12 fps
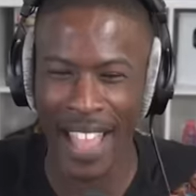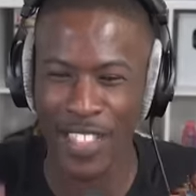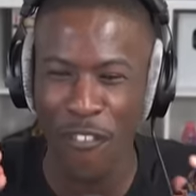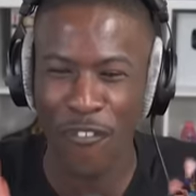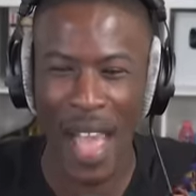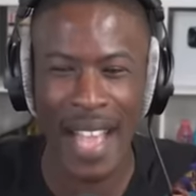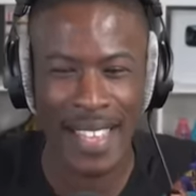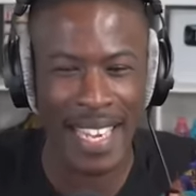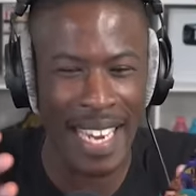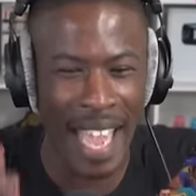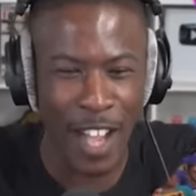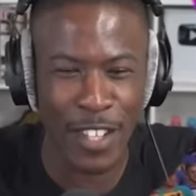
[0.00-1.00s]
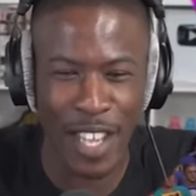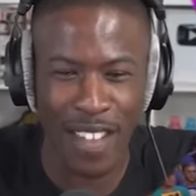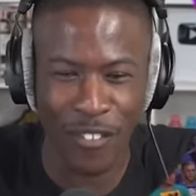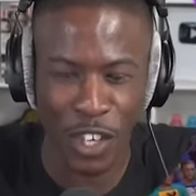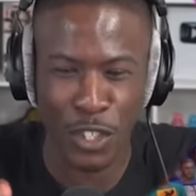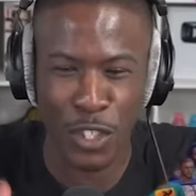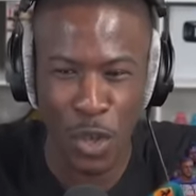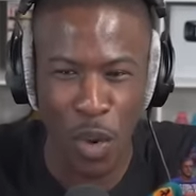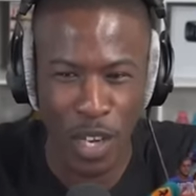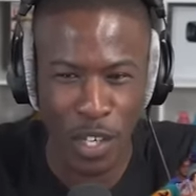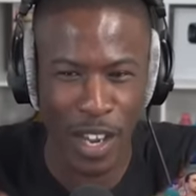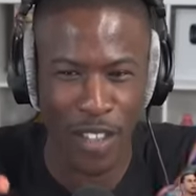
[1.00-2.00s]
And the fact that he held it for
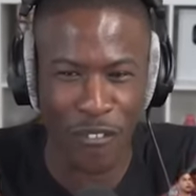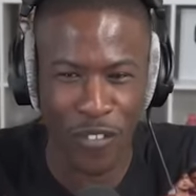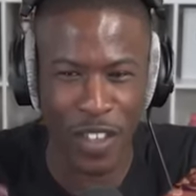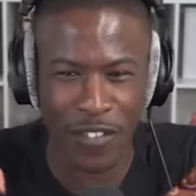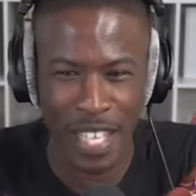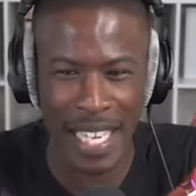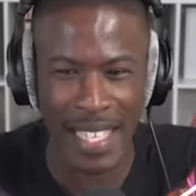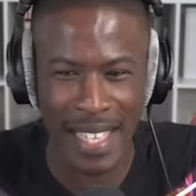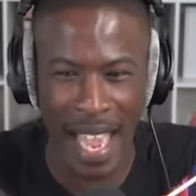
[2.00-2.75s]
215